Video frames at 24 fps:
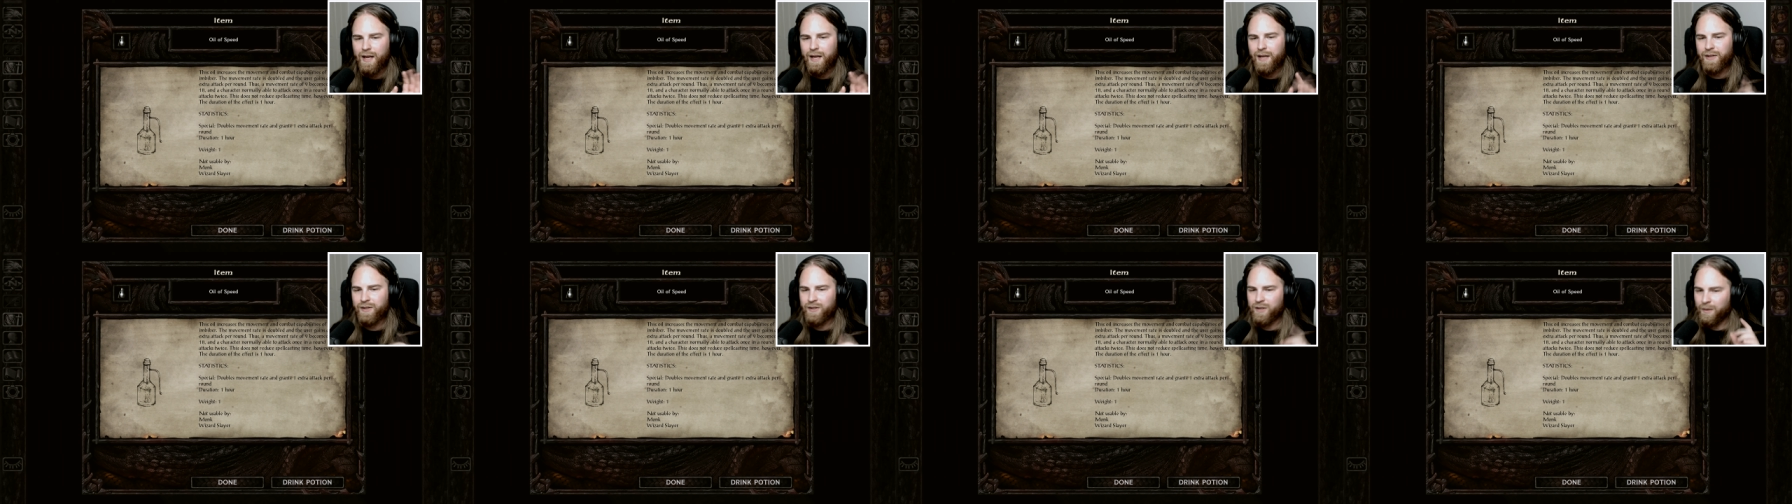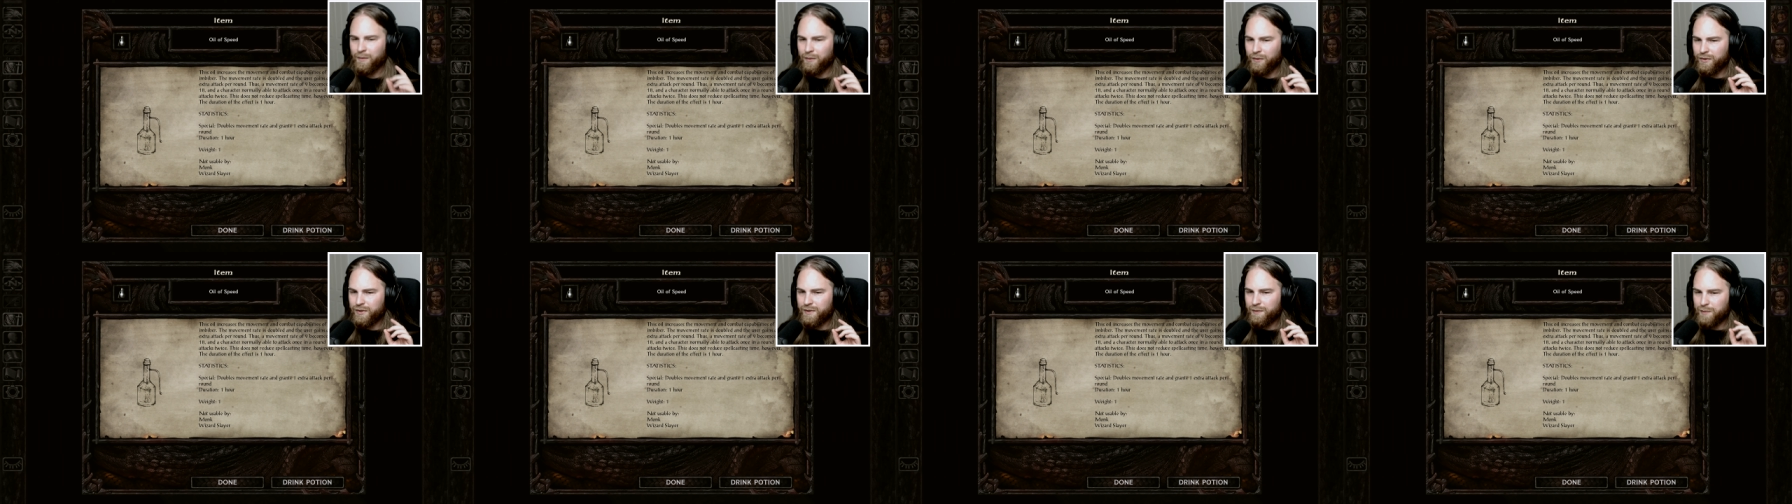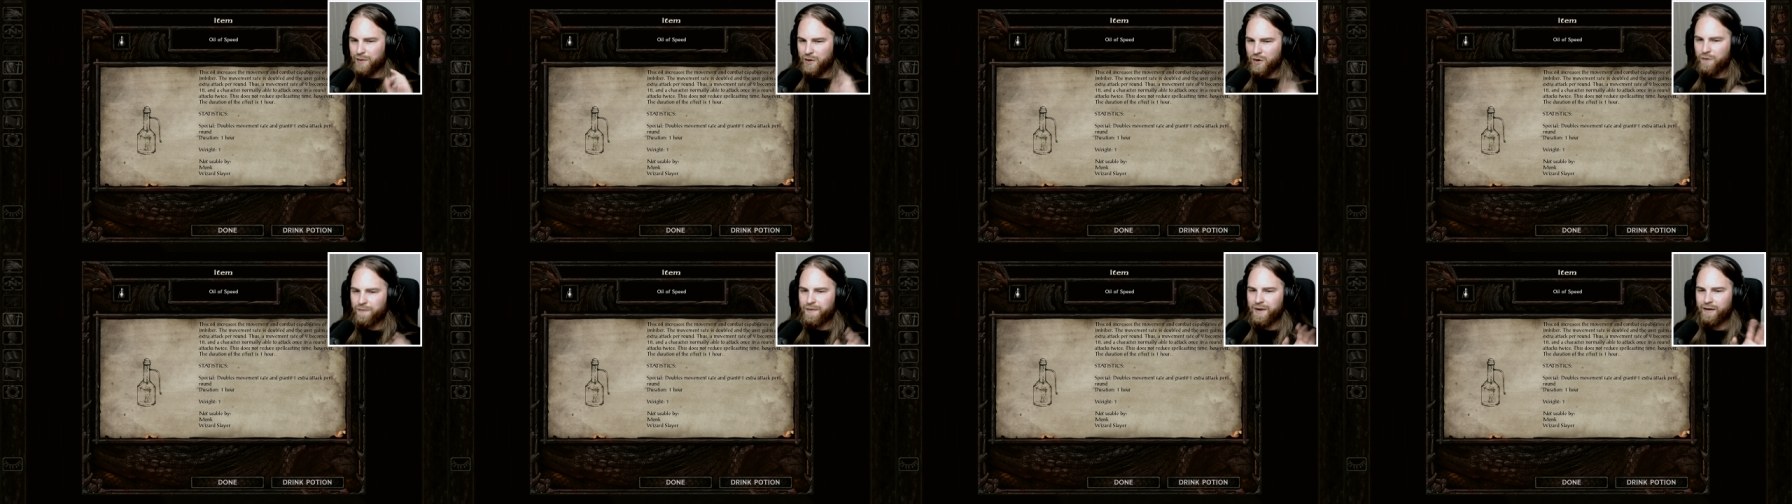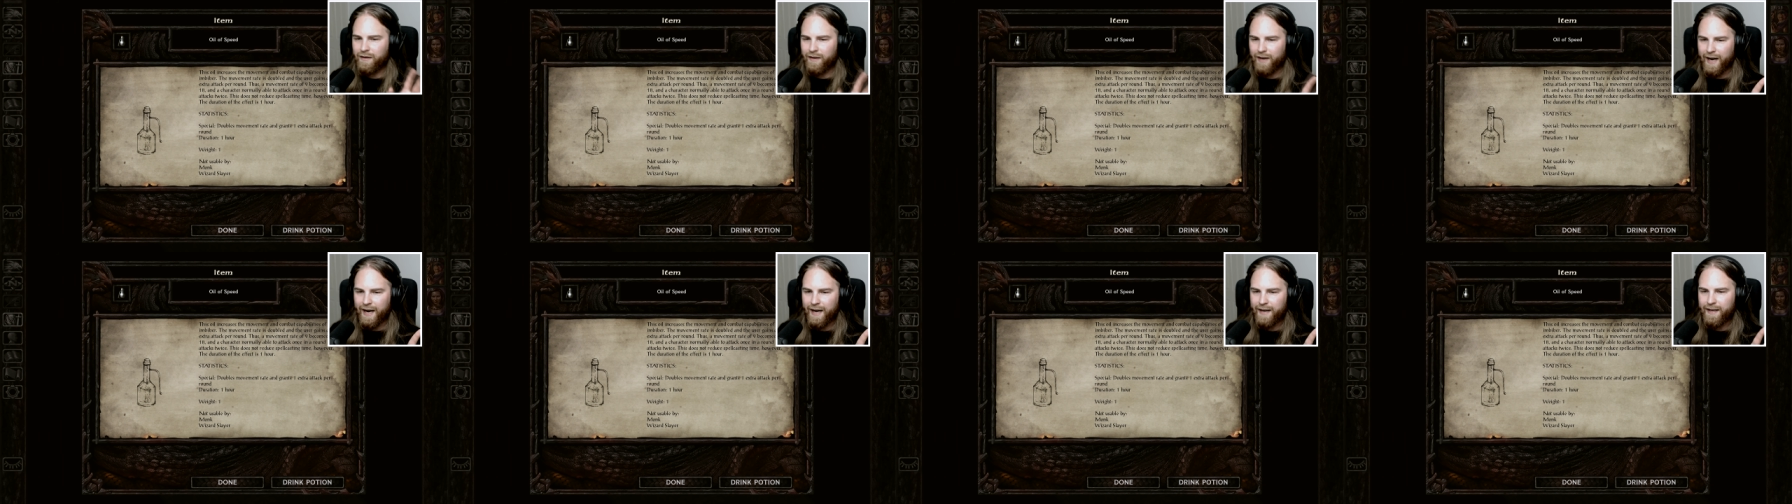it doubles
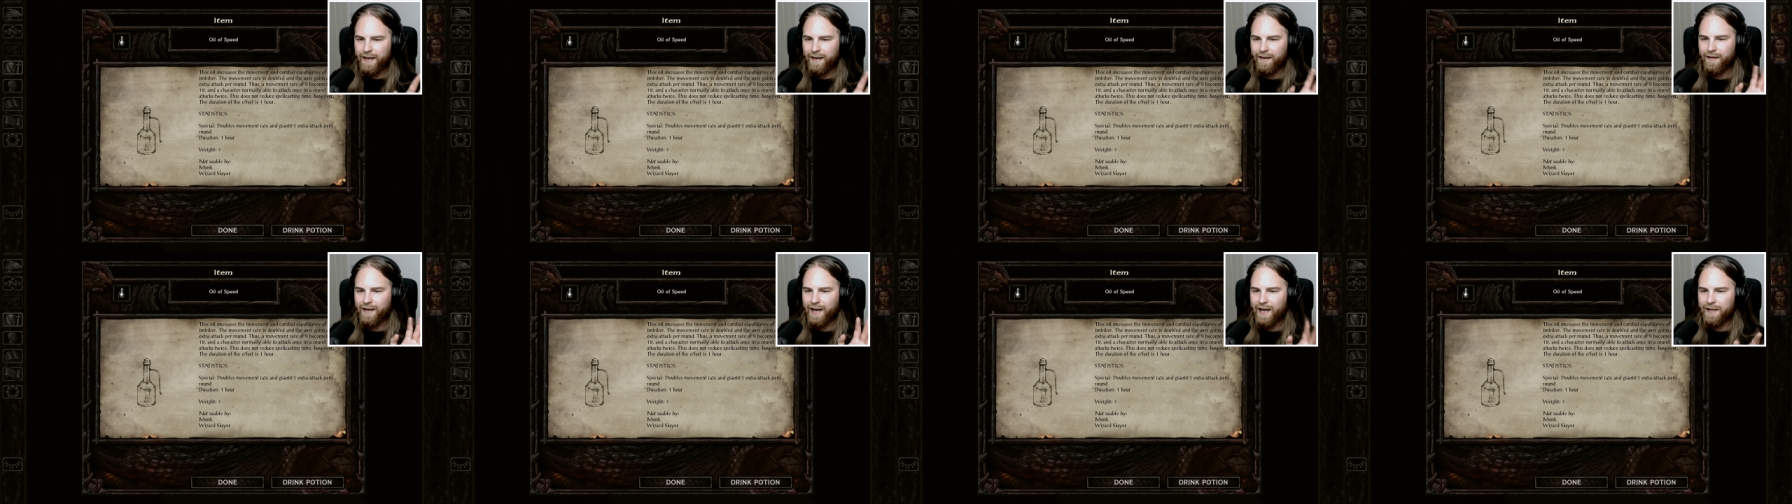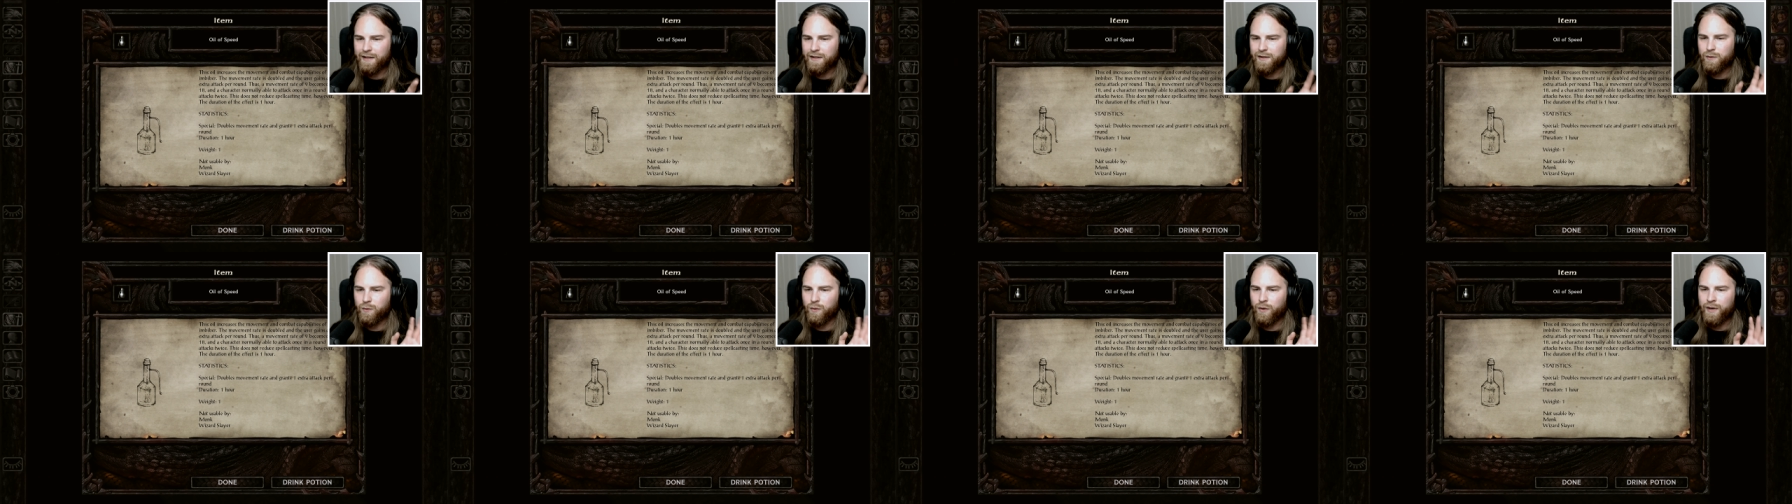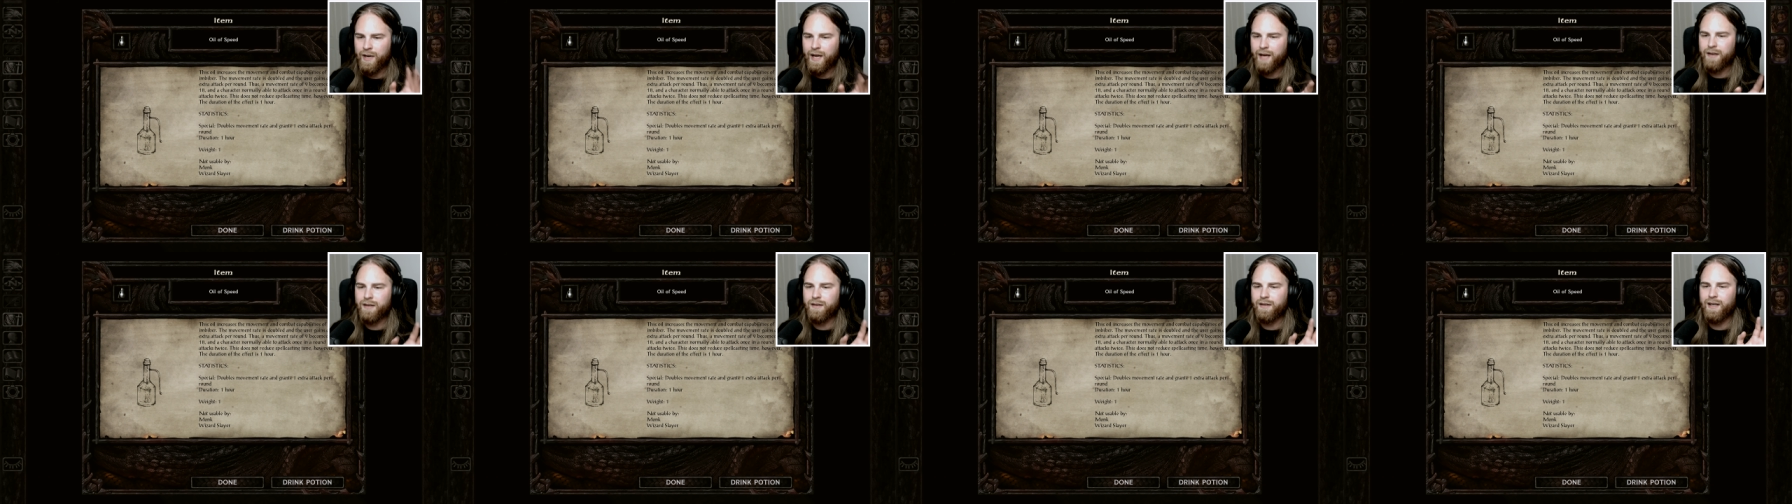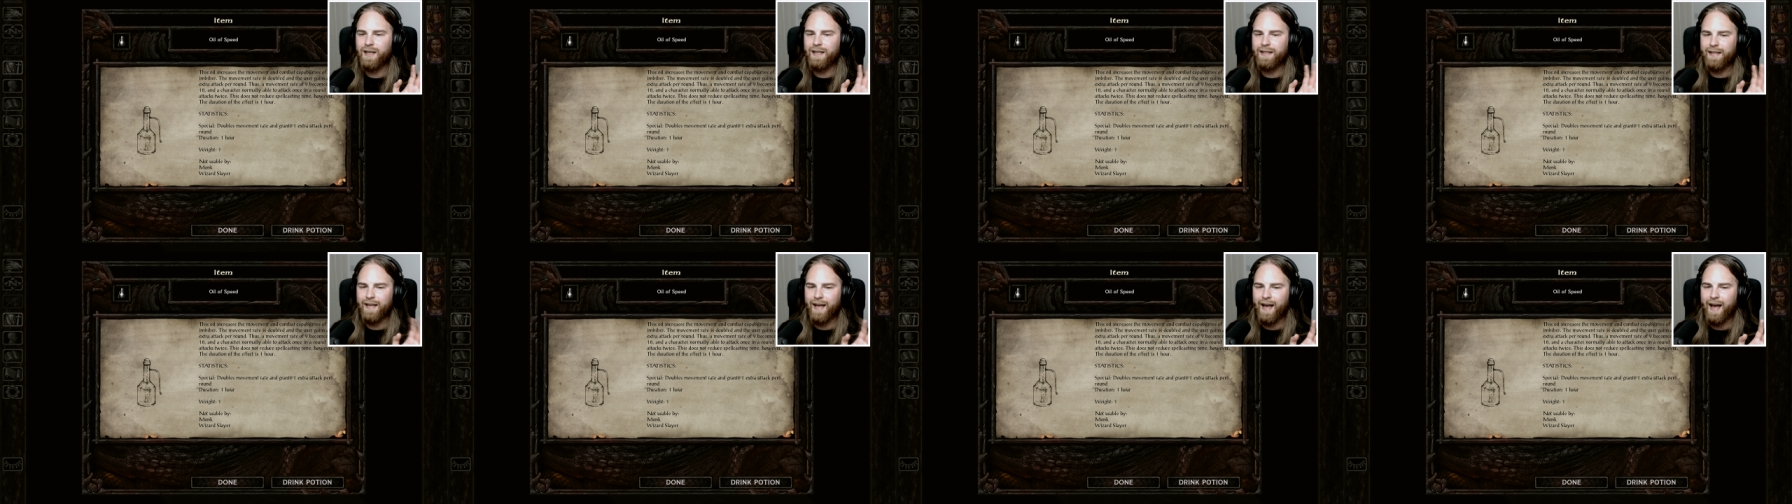movement rate and grants 1
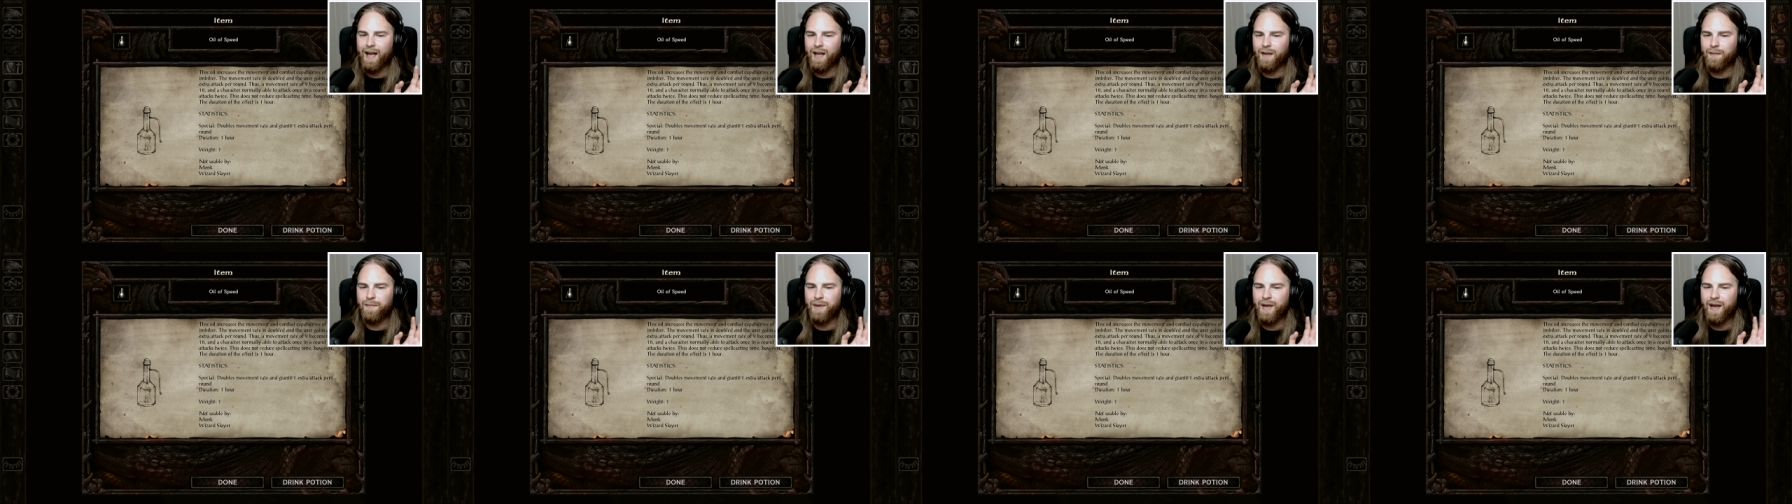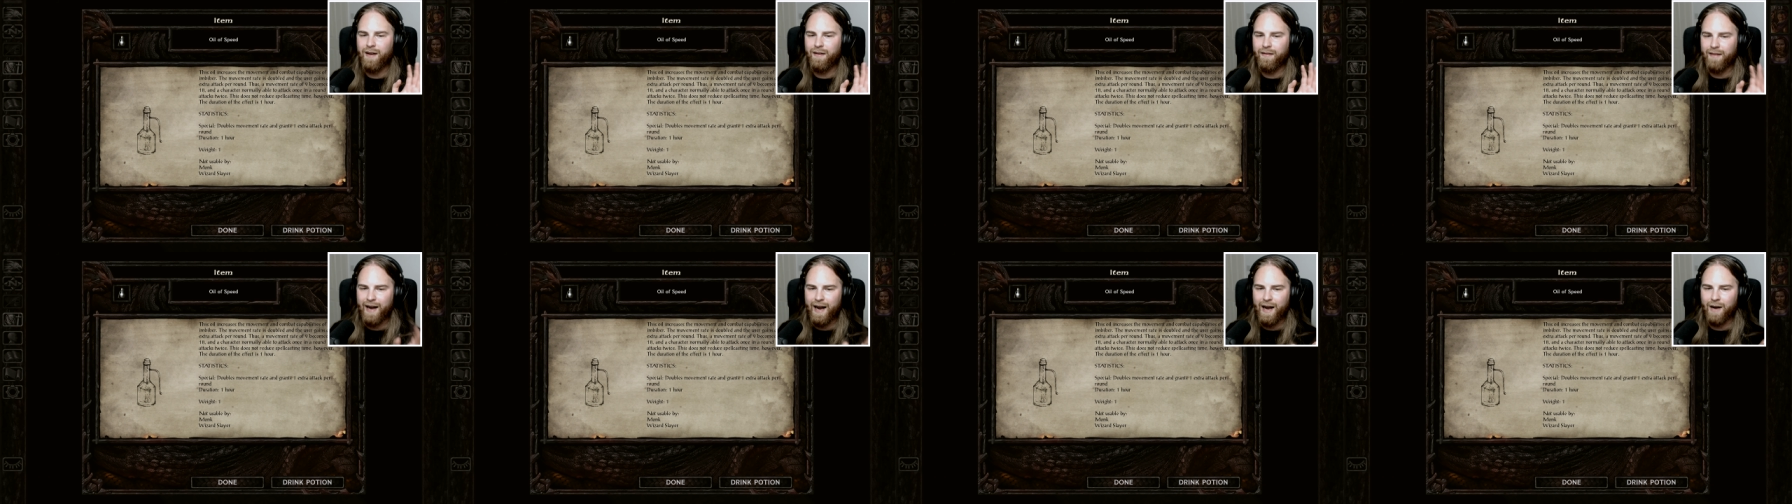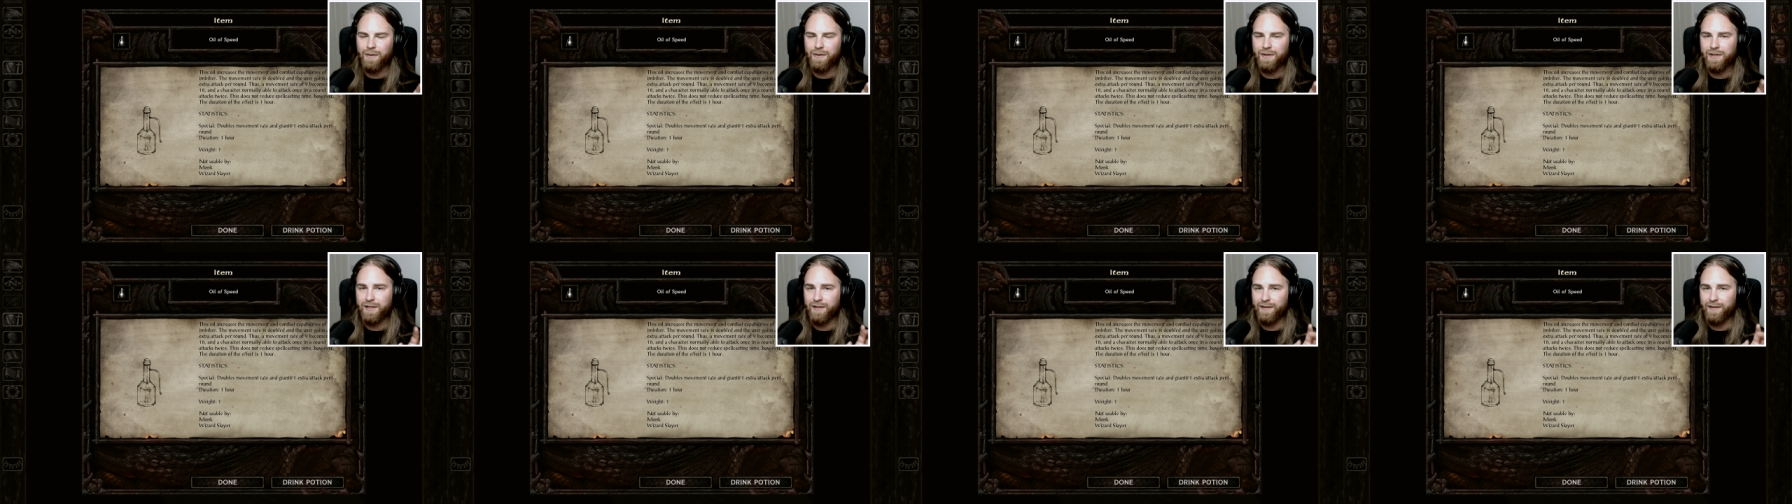extra attack per round.